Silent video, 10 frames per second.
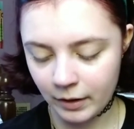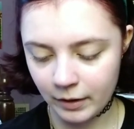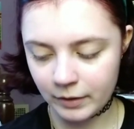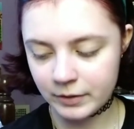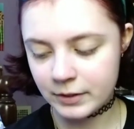
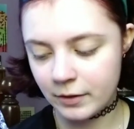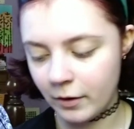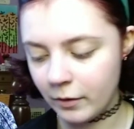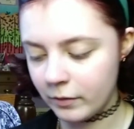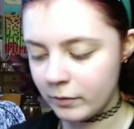
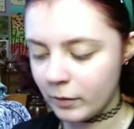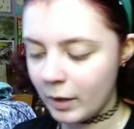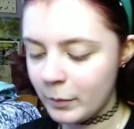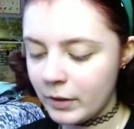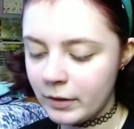Also,
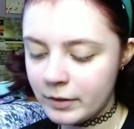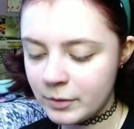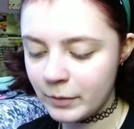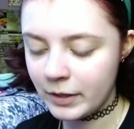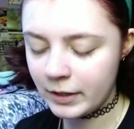Robert,
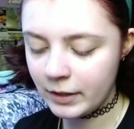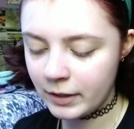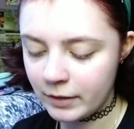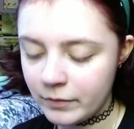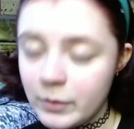
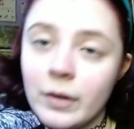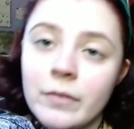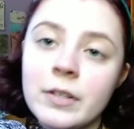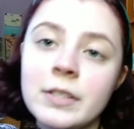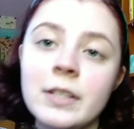sweetie, if you
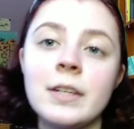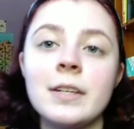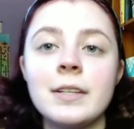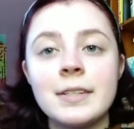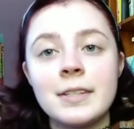ever see
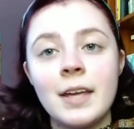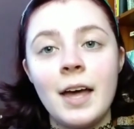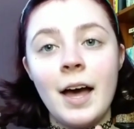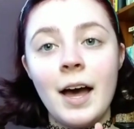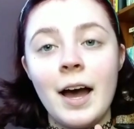this,
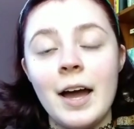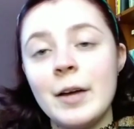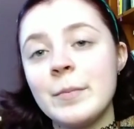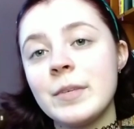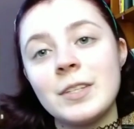I
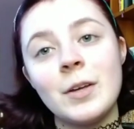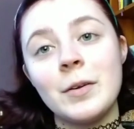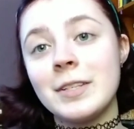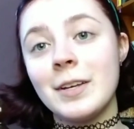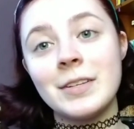am so
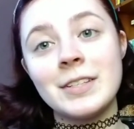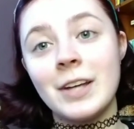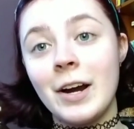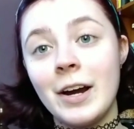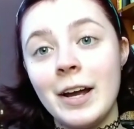
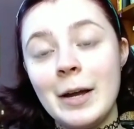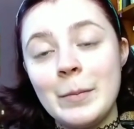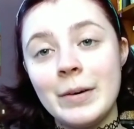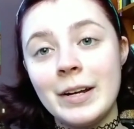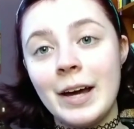sorry,
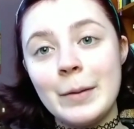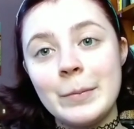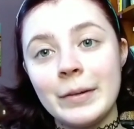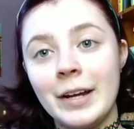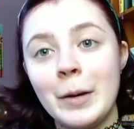but I
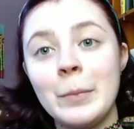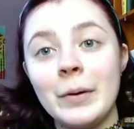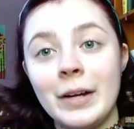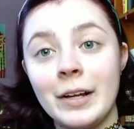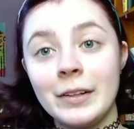plan on
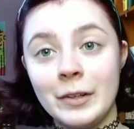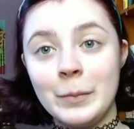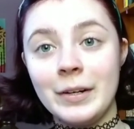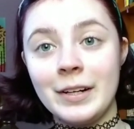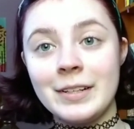putting a little
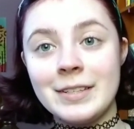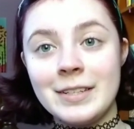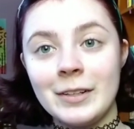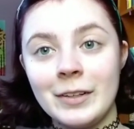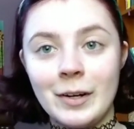bit of
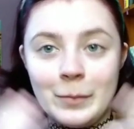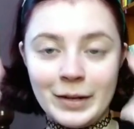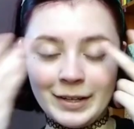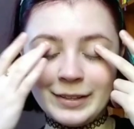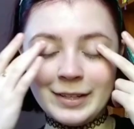concealer on
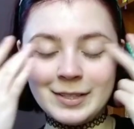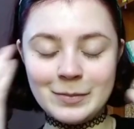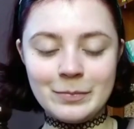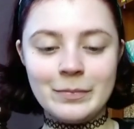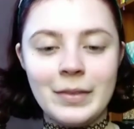my eyelids
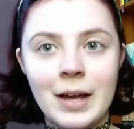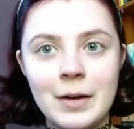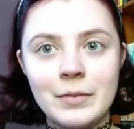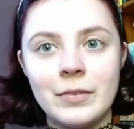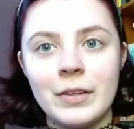
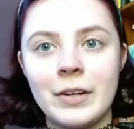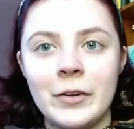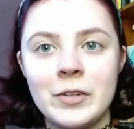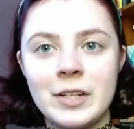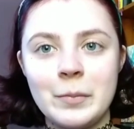for the
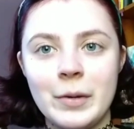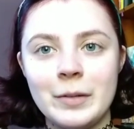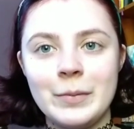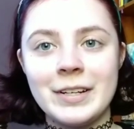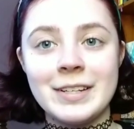color to stick
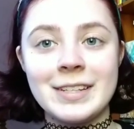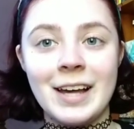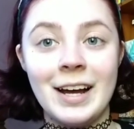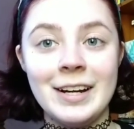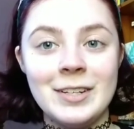better because
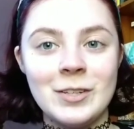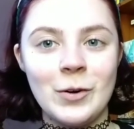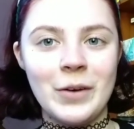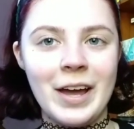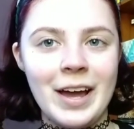I
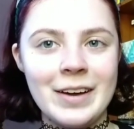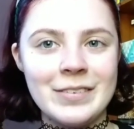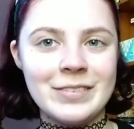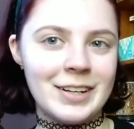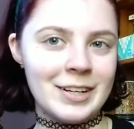don't
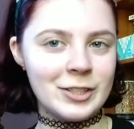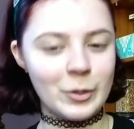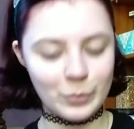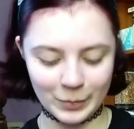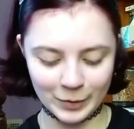have
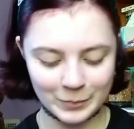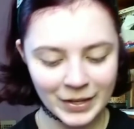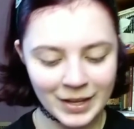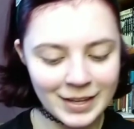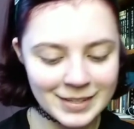eyeshadow primer.
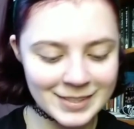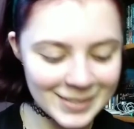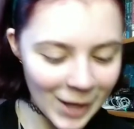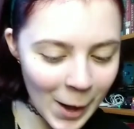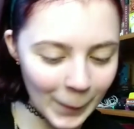
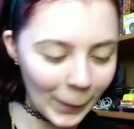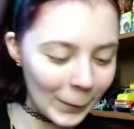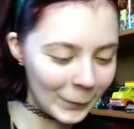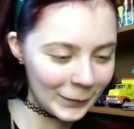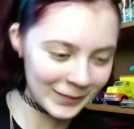
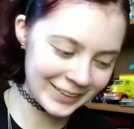So,